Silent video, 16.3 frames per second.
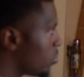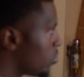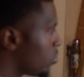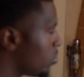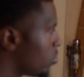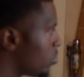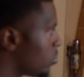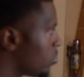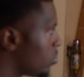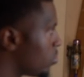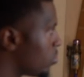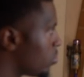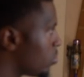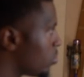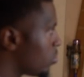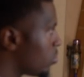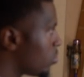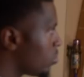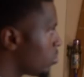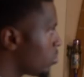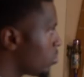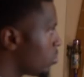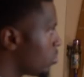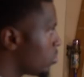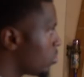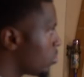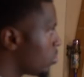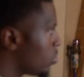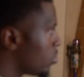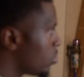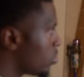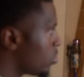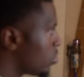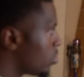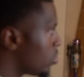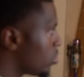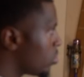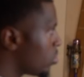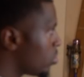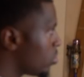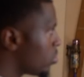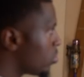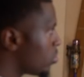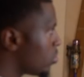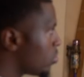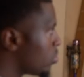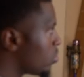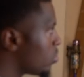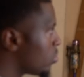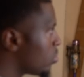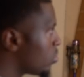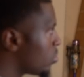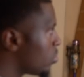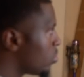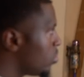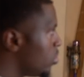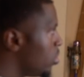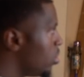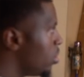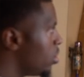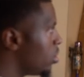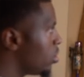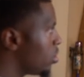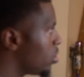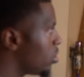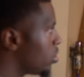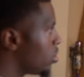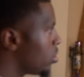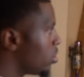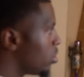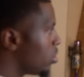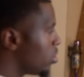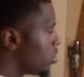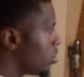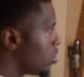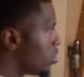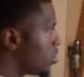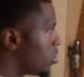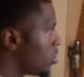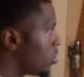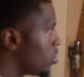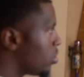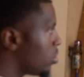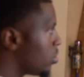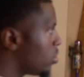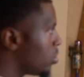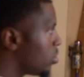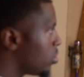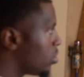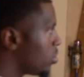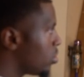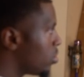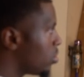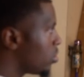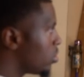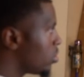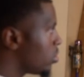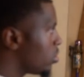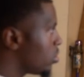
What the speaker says: This person isn't speaking.